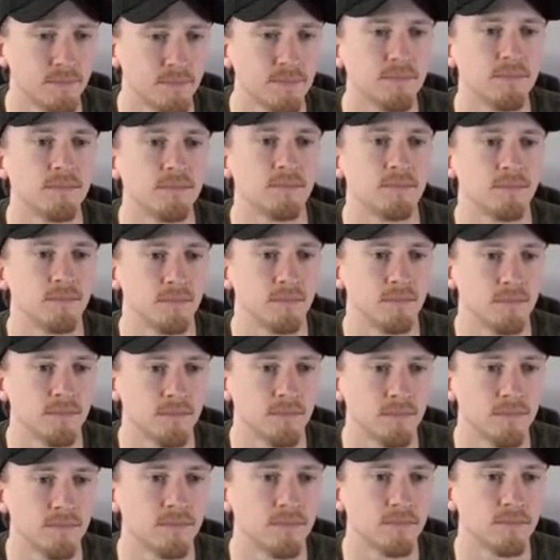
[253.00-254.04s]

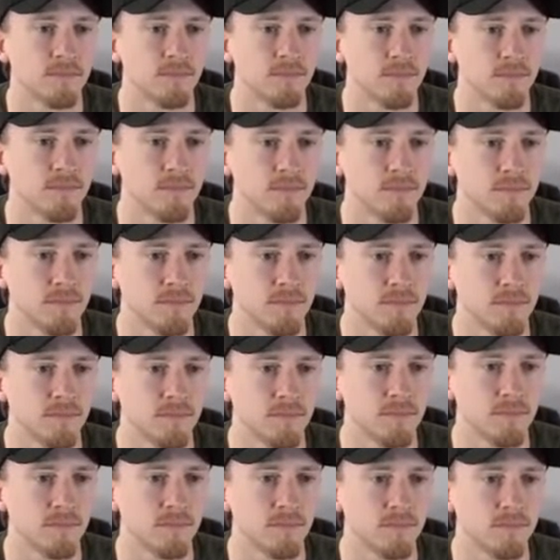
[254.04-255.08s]

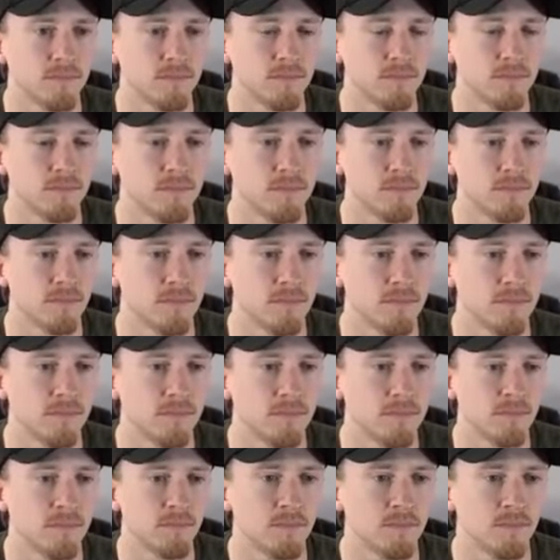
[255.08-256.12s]

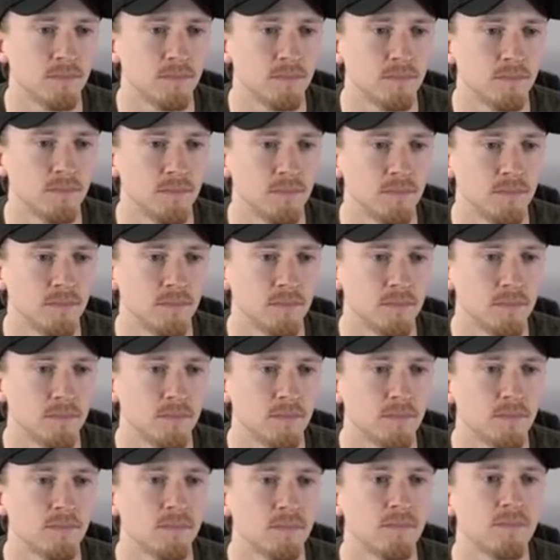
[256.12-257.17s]

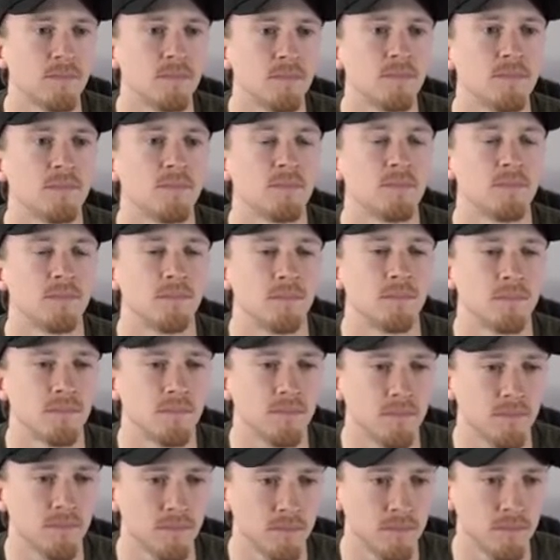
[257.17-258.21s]

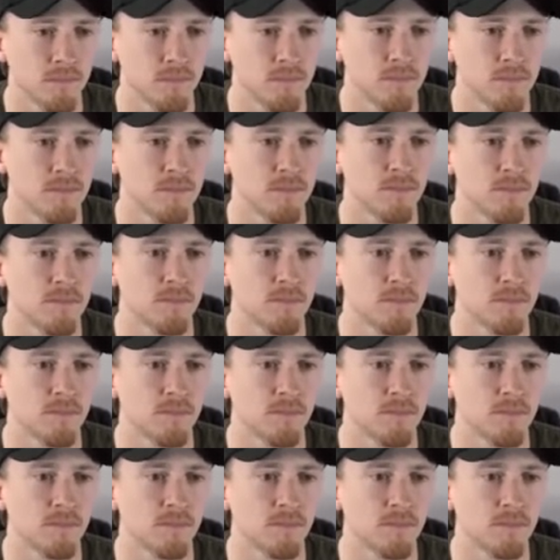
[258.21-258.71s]
(not speaking)